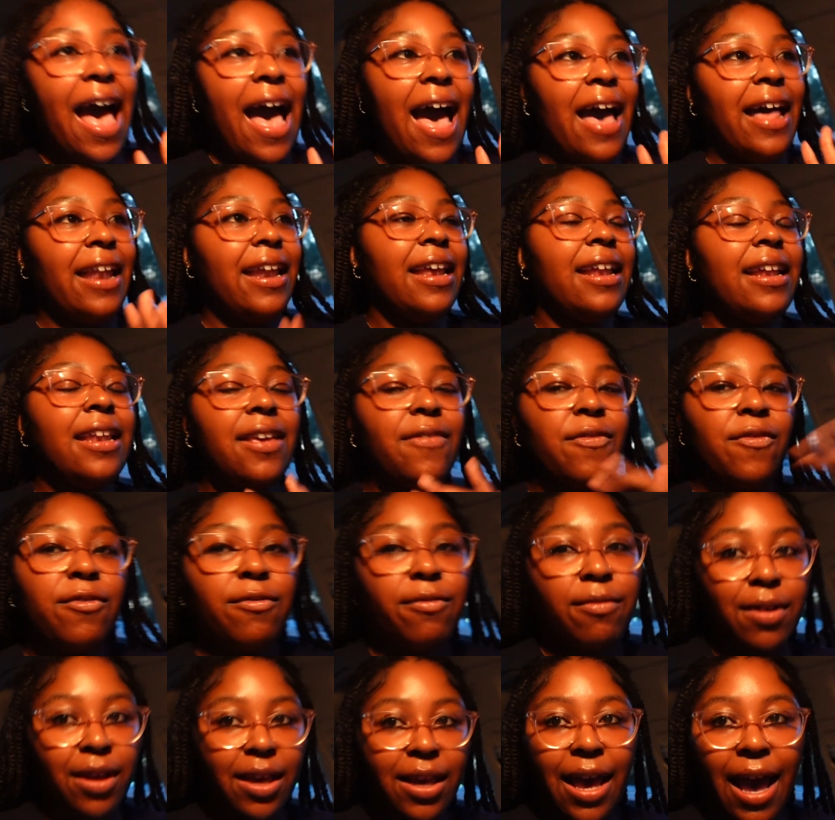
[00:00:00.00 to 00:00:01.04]
I didn't even
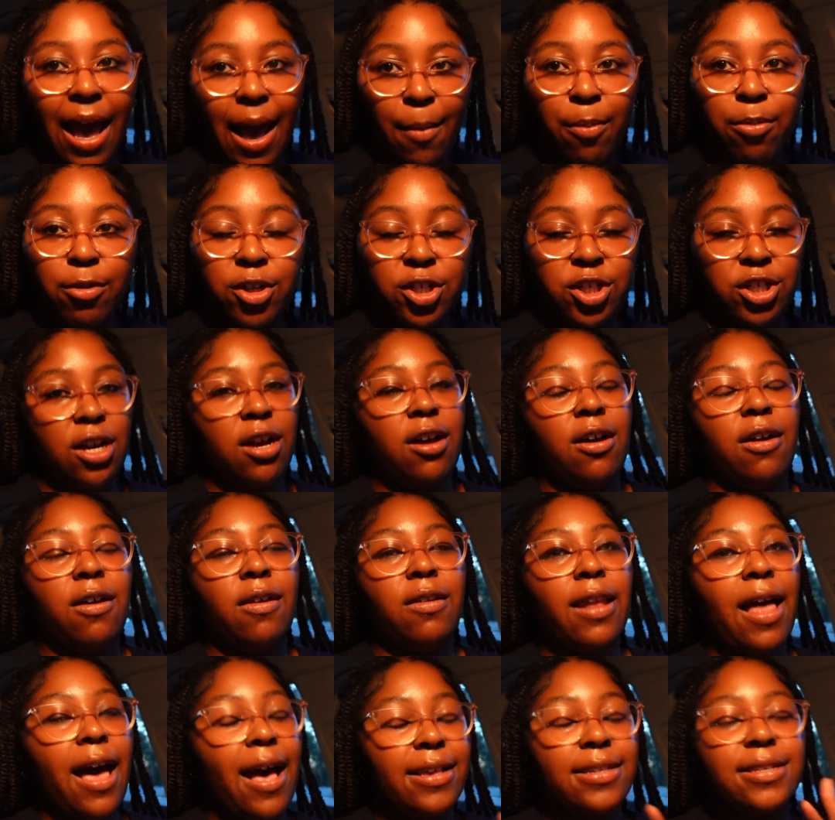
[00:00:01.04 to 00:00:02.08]
recap with y'all
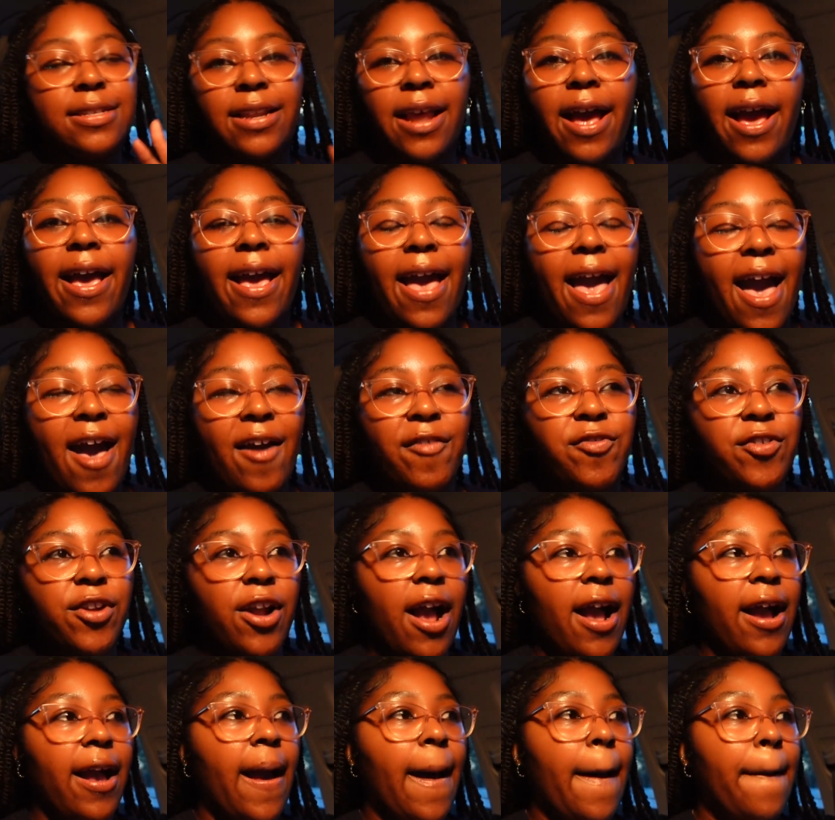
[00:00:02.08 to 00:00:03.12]
last night after
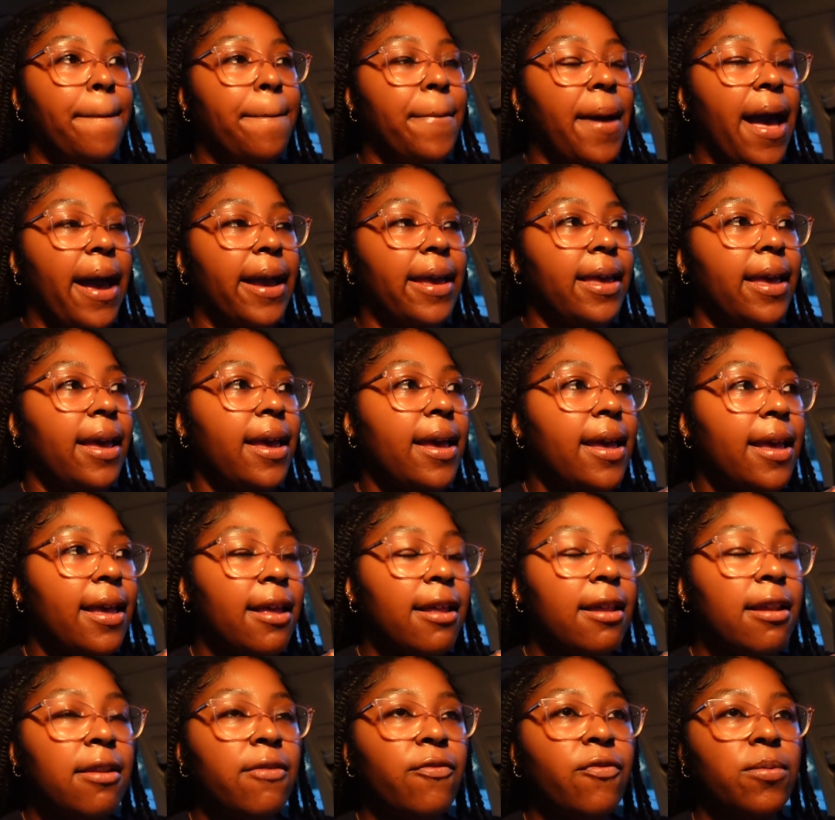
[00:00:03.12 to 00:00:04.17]
I got back
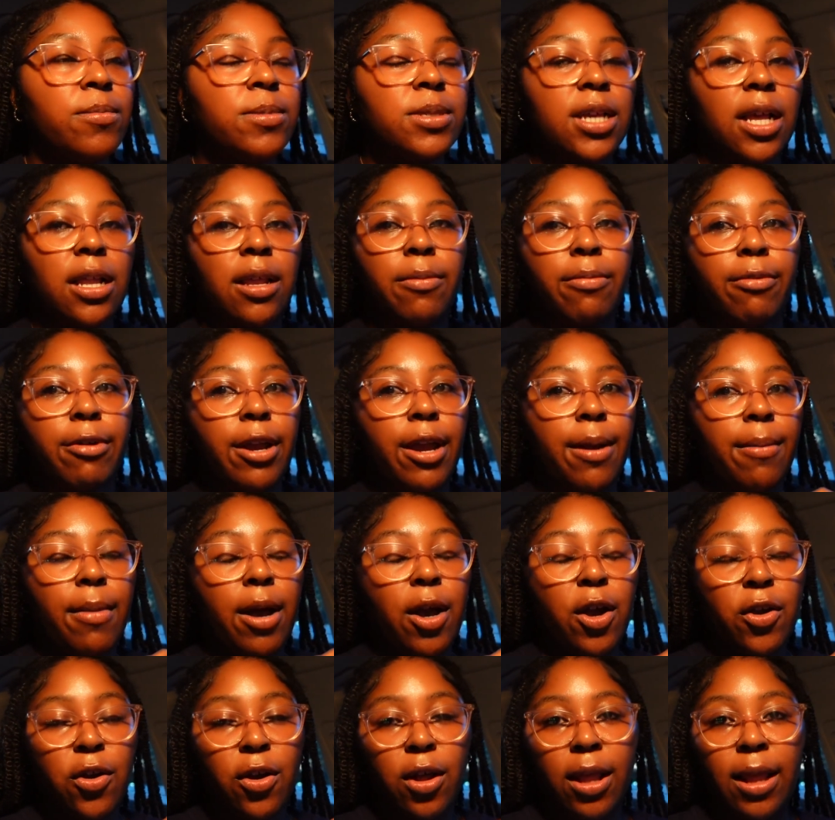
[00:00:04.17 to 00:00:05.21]
in from celebrating my
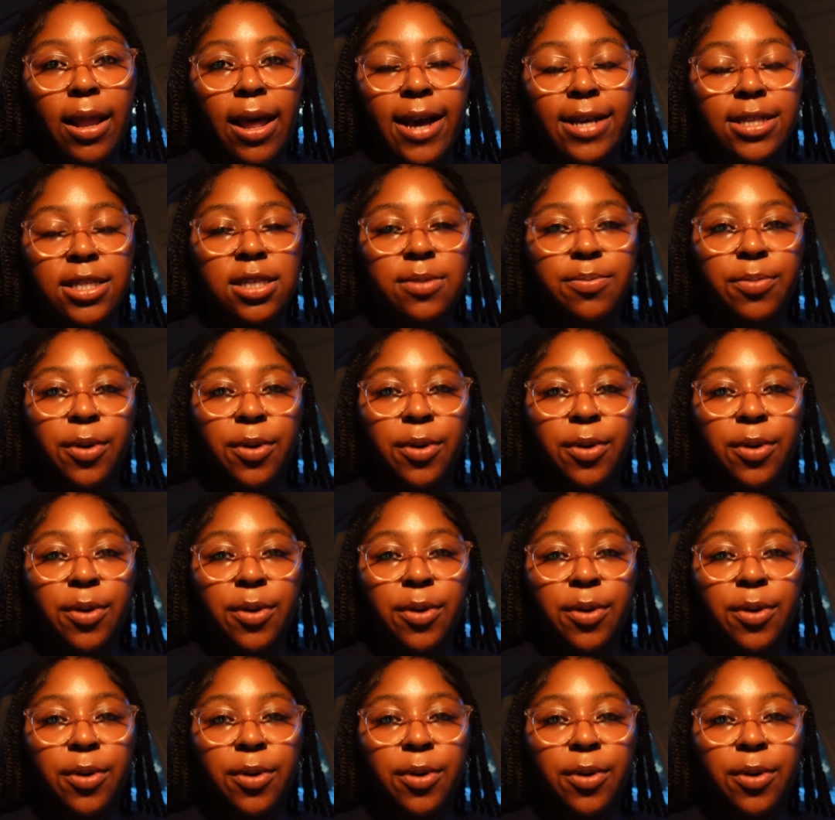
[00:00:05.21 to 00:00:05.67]
girl Eliza's